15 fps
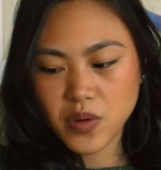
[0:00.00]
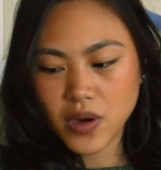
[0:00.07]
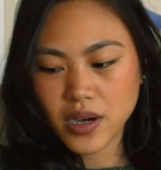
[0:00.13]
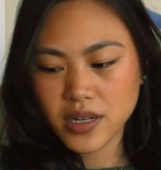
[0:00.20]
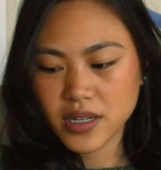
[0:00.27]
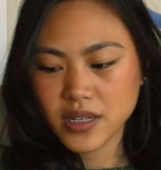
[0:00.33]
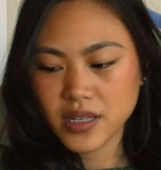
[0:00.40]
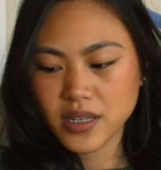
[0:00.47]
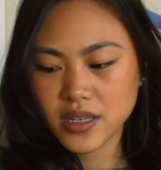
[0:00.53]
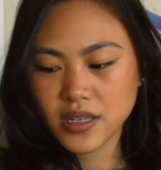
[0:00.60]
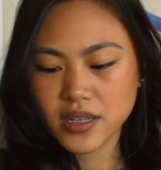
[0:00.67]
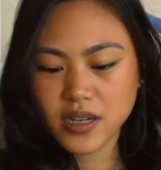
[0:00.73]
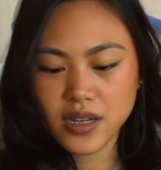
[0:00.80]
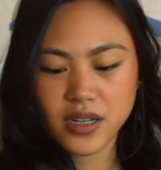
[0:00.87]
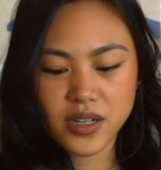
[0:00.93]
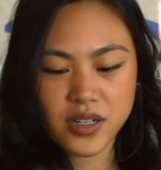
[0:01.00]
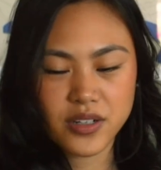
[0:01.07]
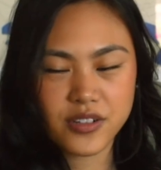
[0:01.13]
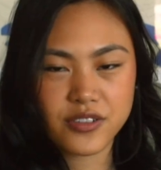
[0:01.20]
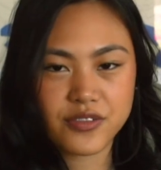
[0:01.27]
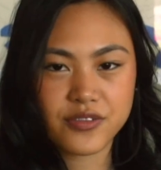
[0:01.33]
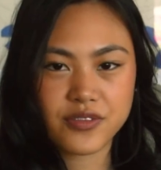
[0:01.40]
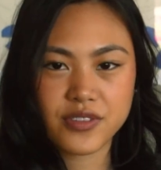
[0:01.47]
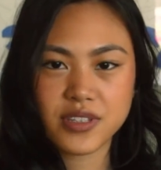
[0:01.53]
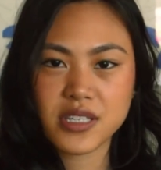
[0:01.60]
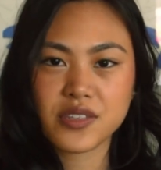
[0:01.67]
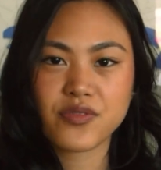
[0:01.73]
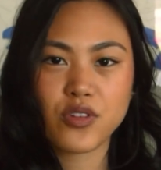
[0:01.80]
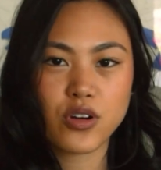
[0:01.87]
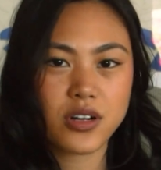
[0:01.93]
quantity of
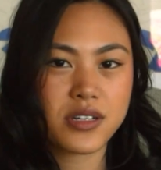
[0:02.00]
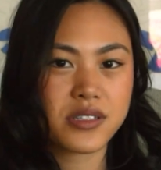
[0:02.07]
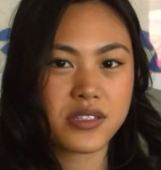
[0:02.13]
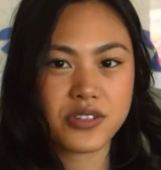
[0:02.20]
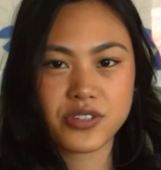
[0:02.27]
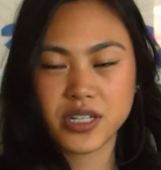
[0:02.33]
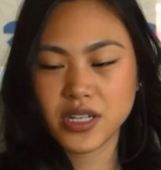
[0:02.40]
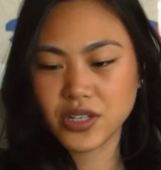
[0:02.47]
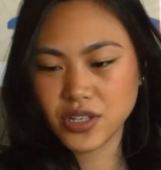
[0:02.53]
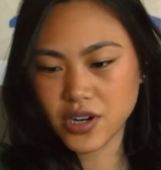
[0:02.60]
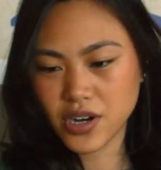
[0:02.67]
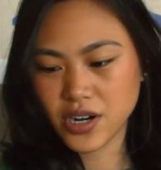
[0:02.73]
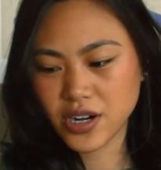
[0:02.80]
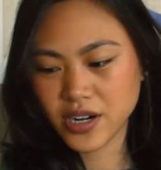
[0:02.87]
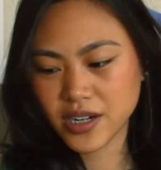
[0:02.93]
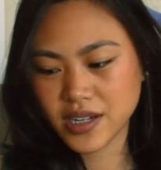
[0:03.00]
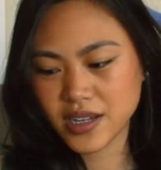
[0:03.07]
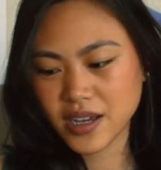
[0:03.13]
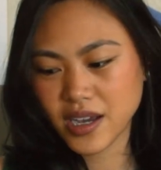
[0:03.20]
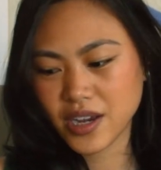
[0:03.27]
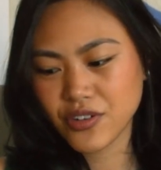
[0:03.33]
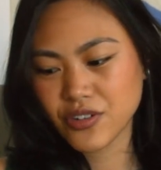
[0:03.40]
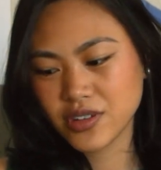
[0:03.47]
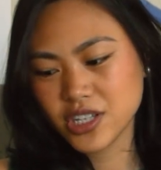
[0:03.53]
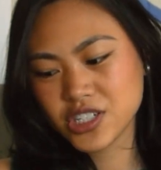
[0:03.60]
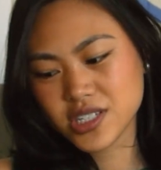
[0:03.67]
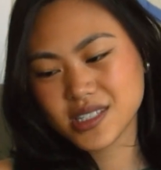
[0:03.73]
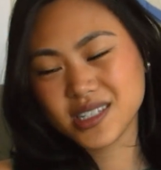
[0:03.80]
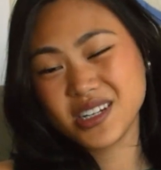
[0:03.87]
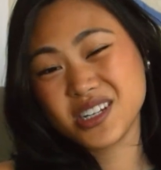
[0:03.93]
this forest green yarn, I really
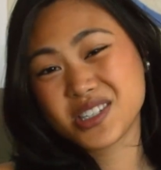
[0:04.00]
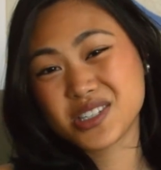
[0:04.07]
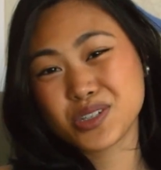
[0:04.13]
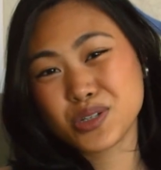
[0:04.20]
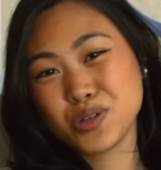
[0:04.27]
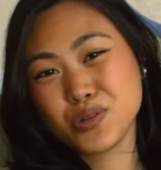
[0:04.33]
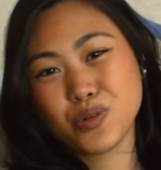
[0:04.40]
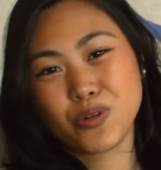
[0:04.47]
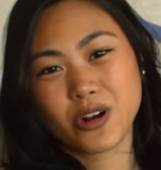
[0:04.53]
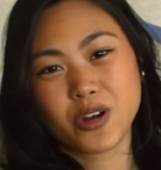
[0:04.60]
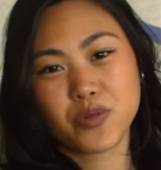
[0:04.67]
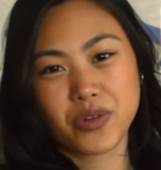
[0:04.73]
just needed to work